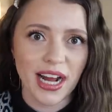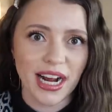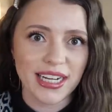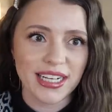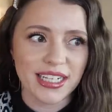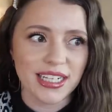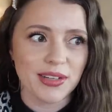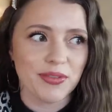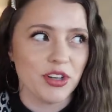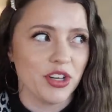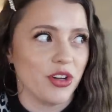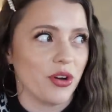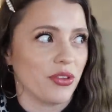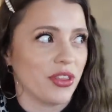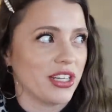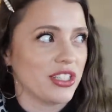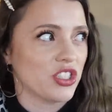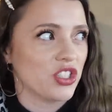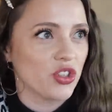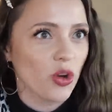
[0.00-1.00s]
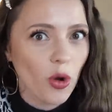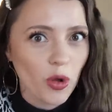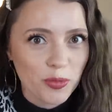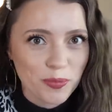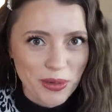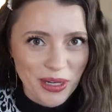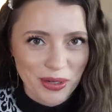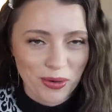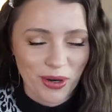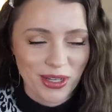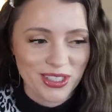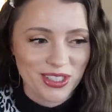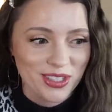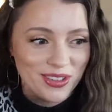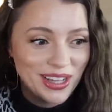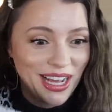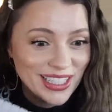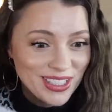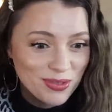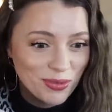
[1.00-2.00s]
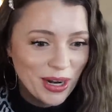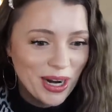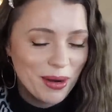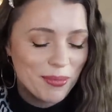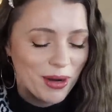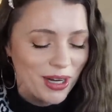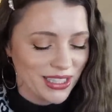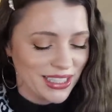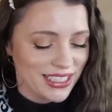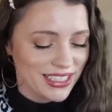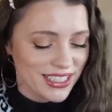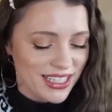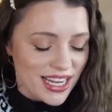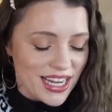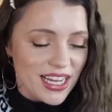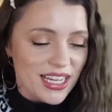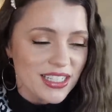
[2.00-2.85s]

I didn't even know they sold big ones. So that's why I bought this.